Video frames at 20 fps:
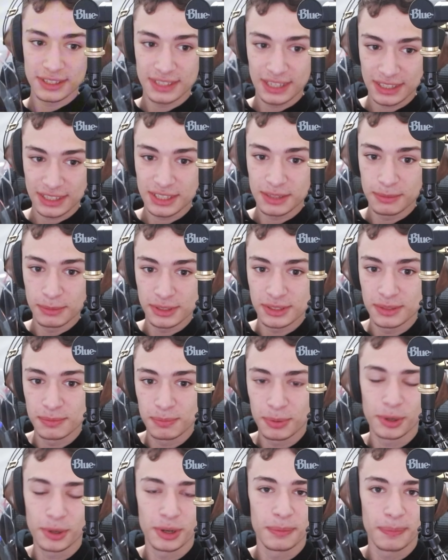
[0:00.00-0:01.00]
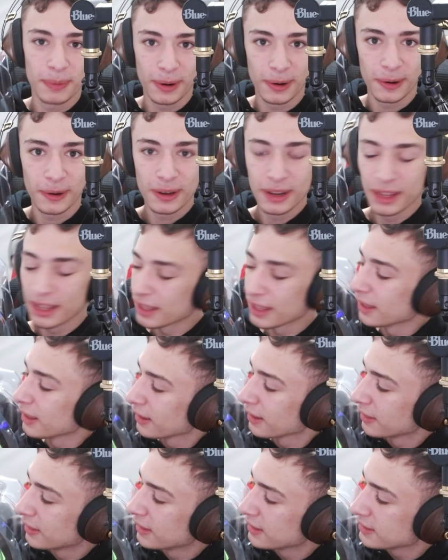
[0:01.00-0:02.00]
is actually the most important part.
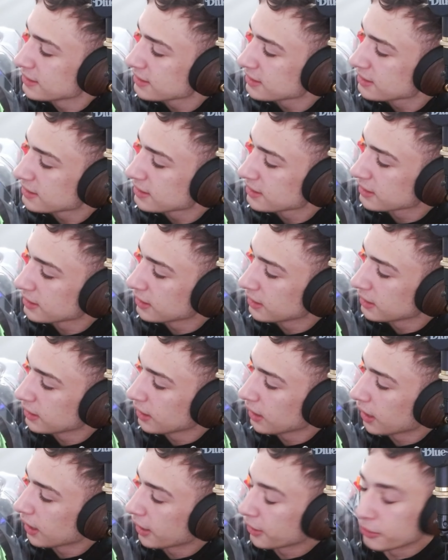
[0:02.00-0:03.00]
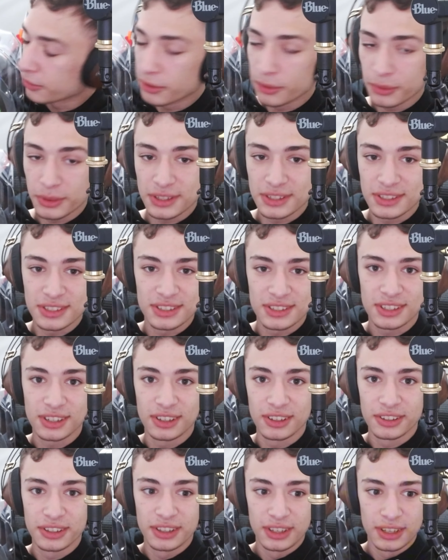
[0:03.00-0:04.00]
This, I don't know what this is
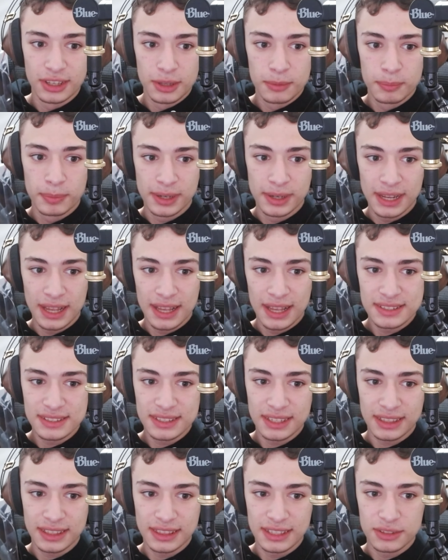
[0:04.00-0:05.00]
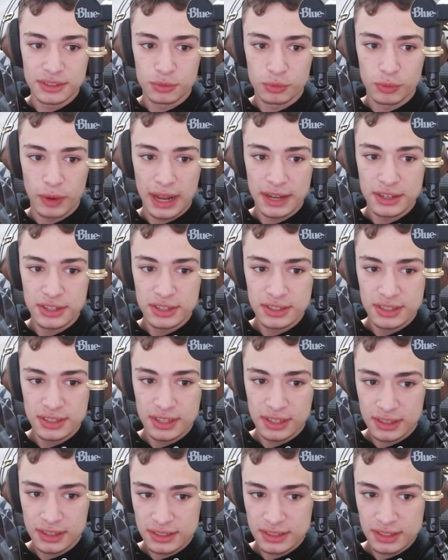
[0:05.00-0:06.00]
called, but it has like these ratchets
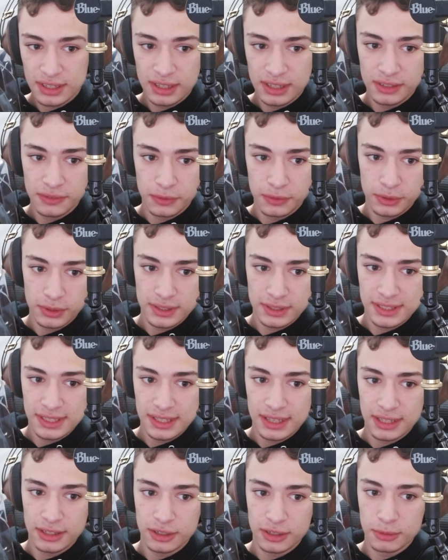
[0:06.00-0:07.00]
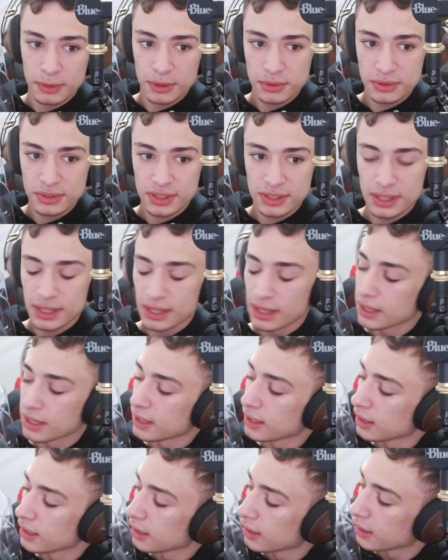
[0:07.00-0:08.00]
on the side, if you could see that almost.
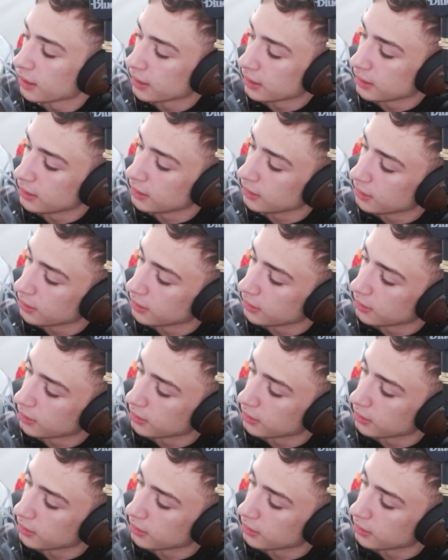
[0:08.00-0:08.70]
It